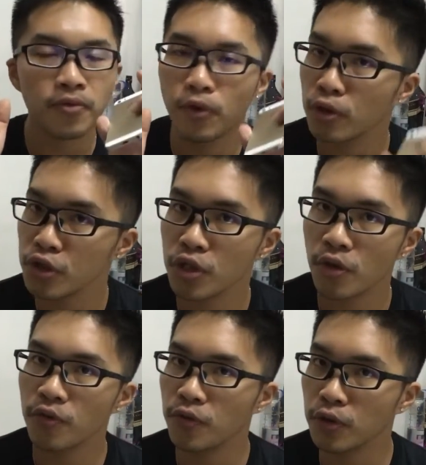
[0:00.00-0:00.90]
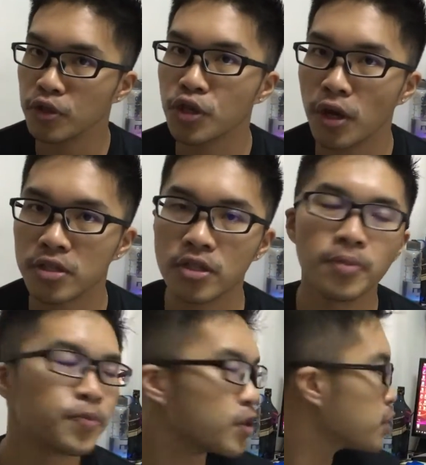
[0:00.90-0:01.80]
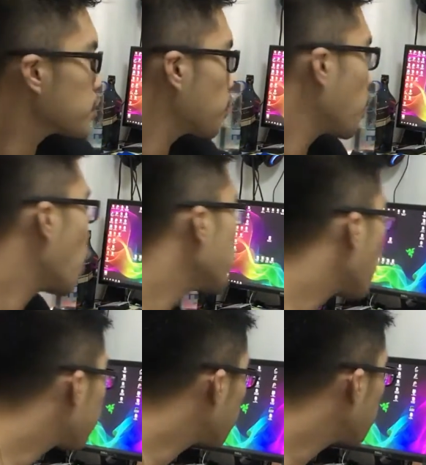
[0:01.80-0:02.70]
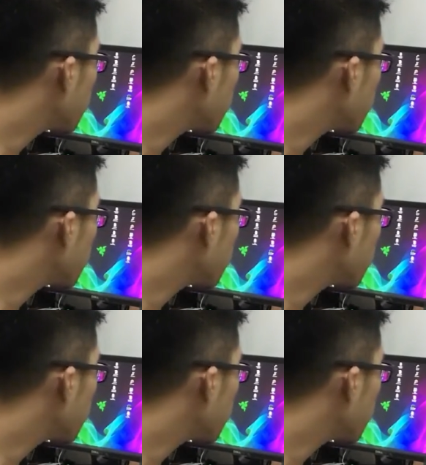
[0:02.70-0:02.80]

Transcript: photo shots. So all you have to